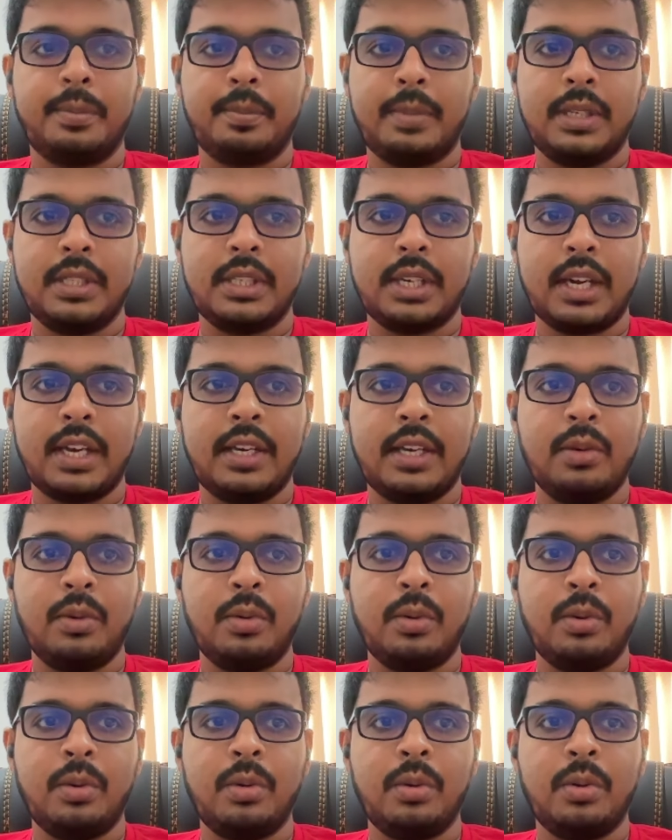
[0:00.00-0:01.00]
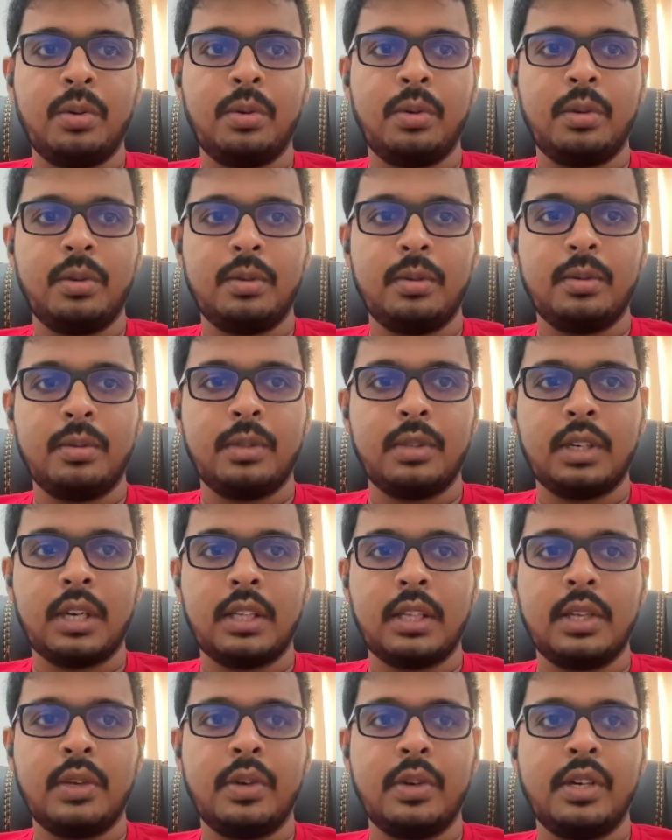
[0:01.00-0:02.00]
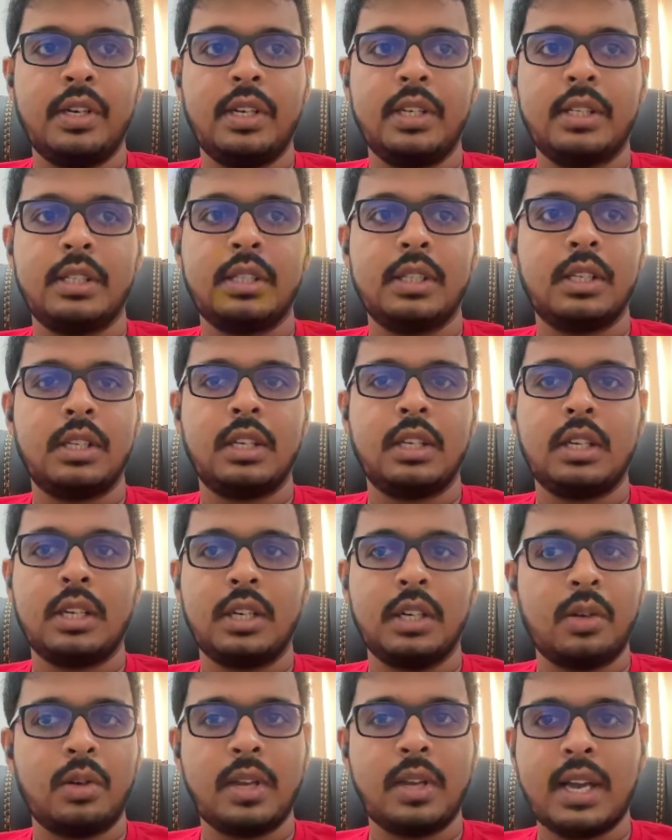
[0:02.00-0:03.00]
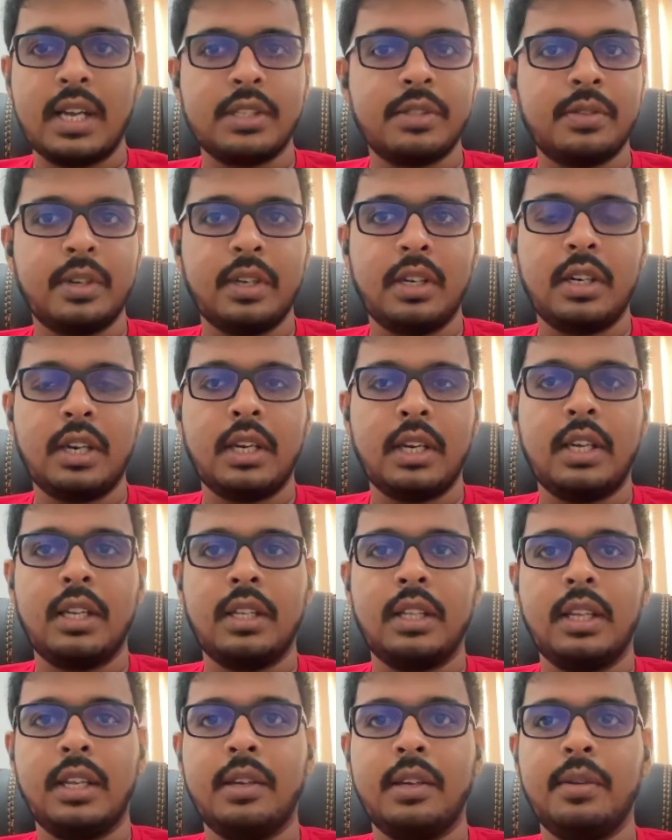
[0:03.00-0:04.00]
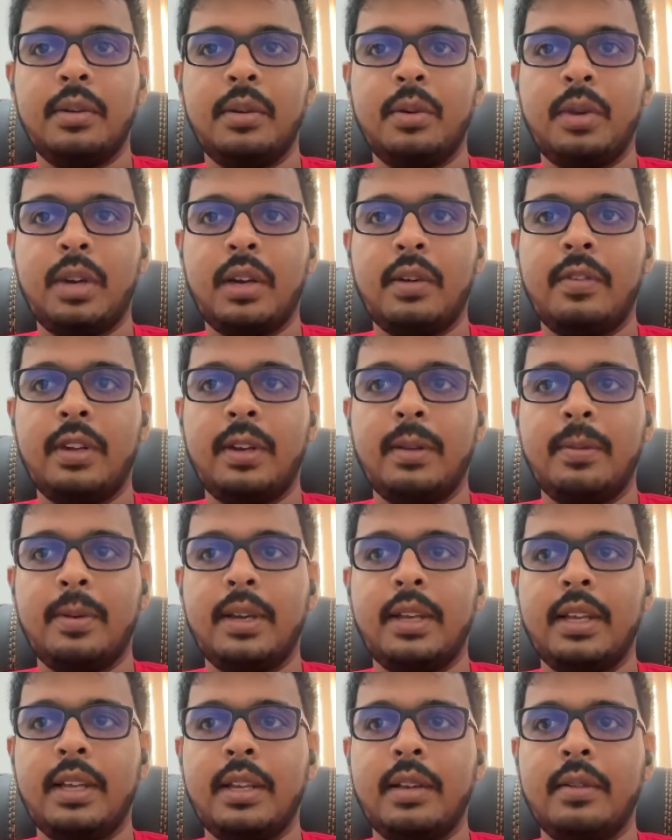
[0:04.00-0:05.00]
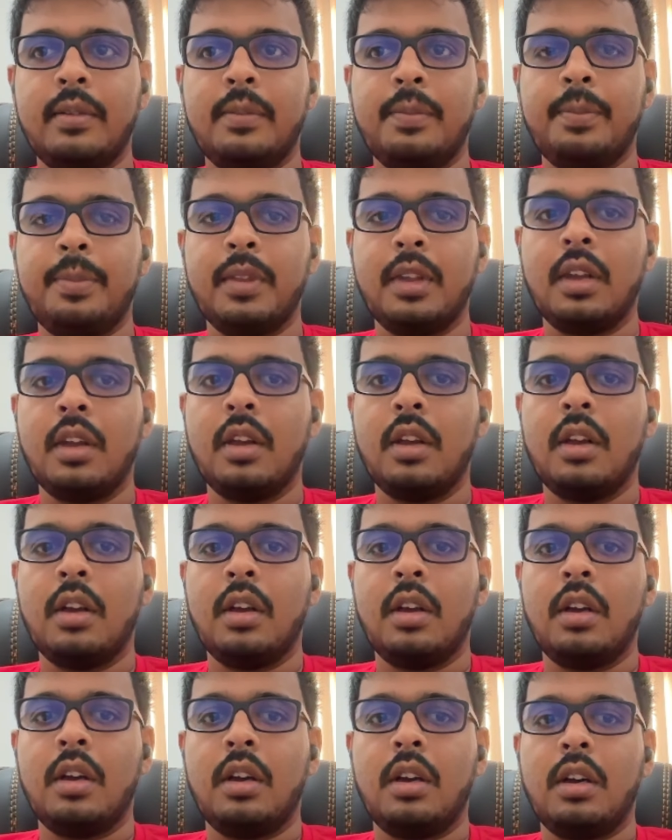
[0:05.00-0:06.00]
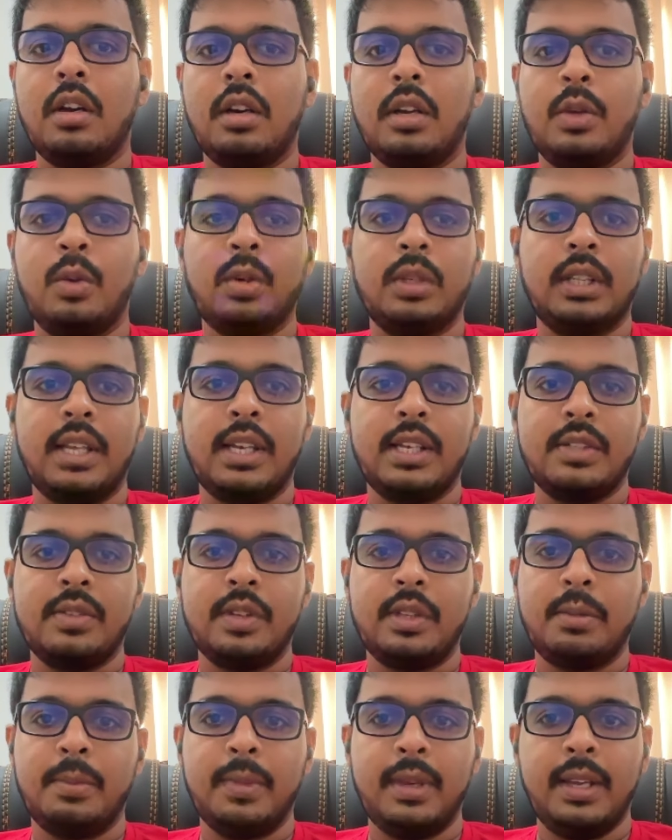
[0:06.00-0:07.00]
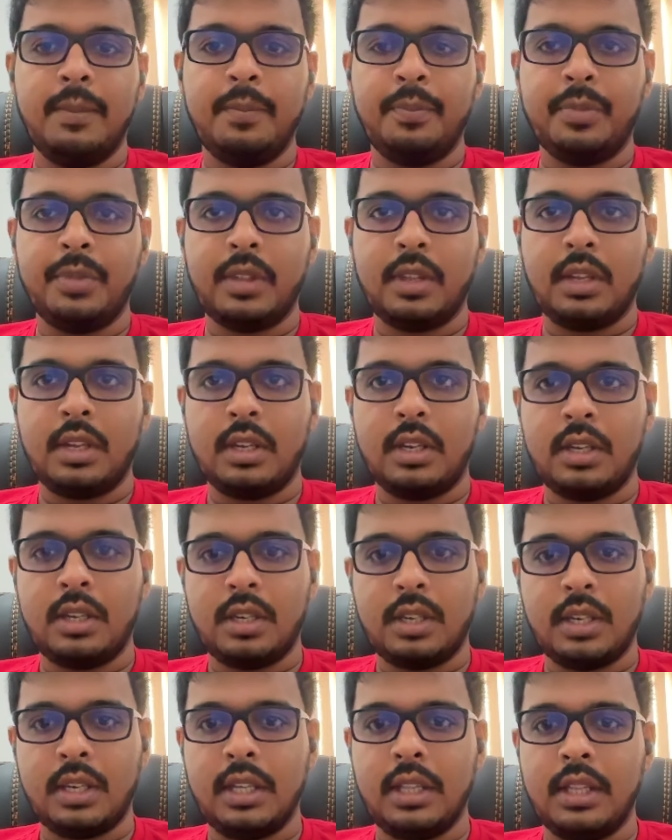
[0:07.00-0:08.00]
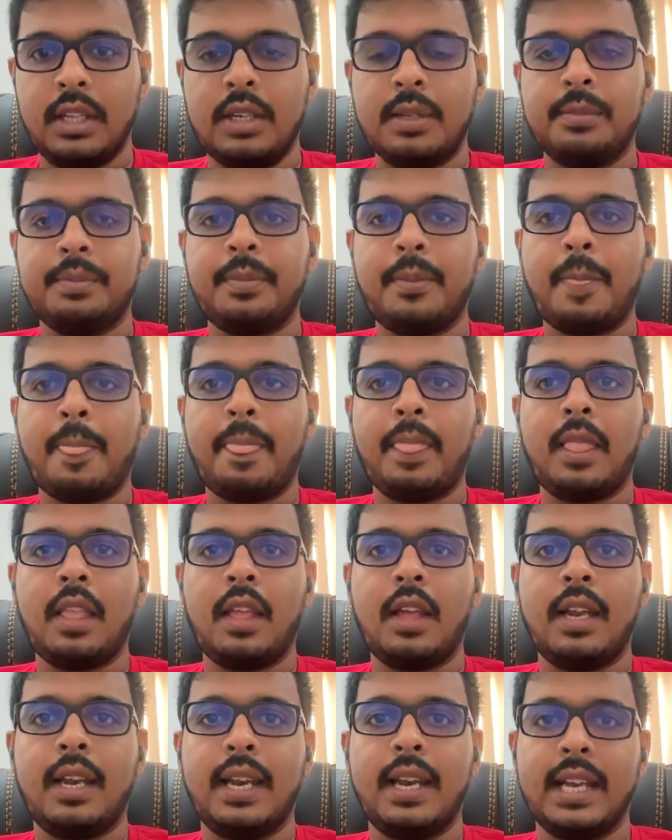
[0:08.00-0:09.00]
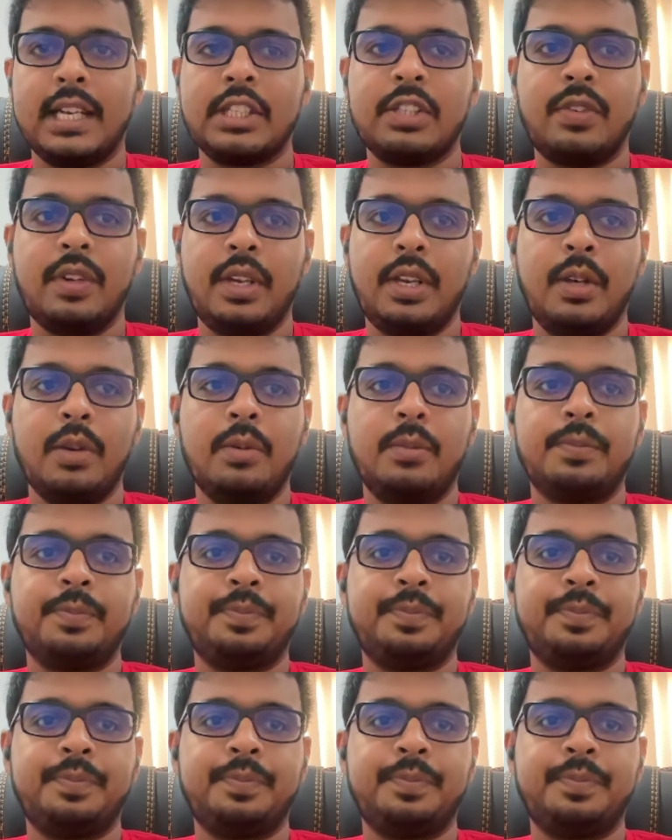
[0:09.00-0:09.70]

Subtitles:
Please try to run the unit test controller as well, right? Then you can verify your things with me in the next video.